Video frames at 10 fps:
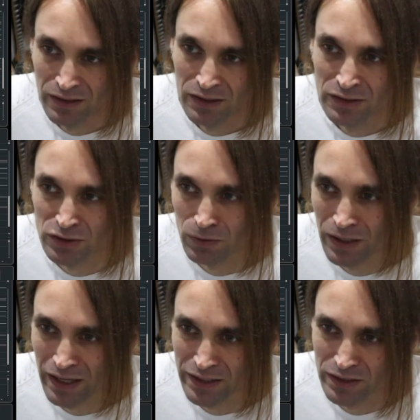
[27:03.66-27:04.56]
So what
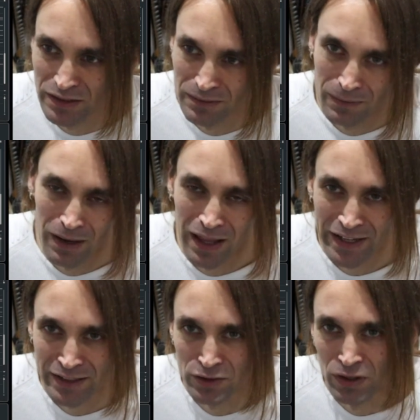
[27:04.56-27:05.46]
I'd
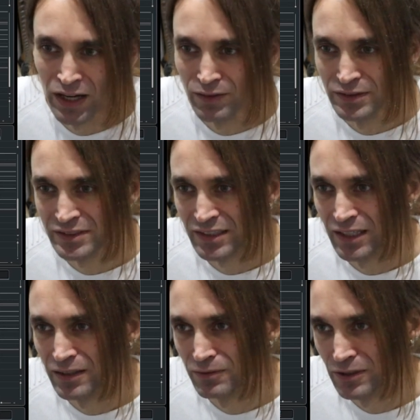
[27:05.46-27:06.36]
like to have is,
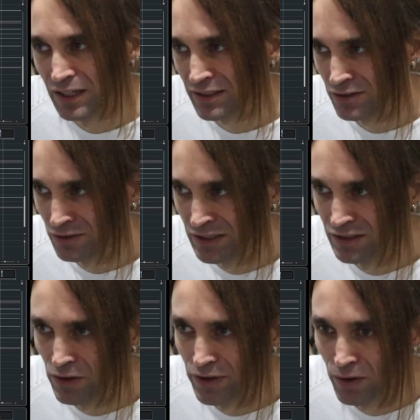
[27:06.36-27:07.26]
I would like to hear
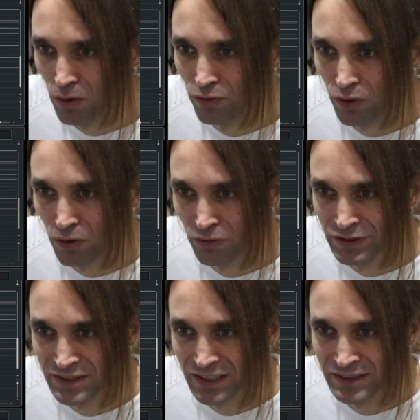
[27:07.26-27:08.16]
the overall
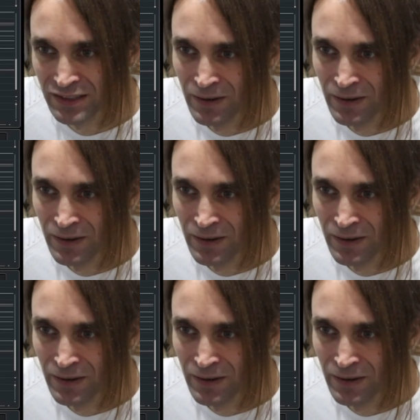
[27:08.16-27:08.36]
result.